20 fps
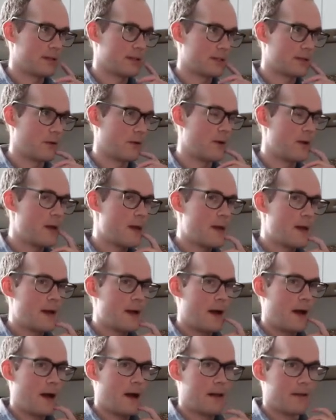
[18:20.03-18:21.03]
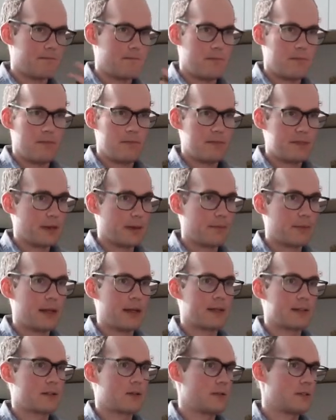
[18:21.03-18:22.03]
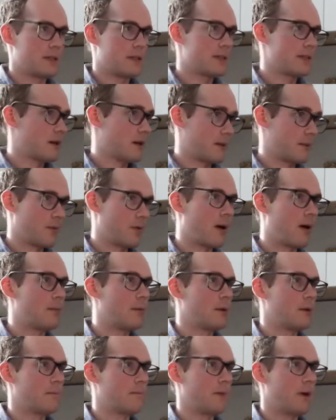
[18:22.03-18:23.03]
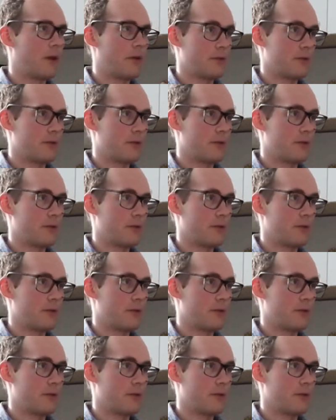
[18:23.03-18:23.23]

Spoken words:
And so some cancers, it's not a problem.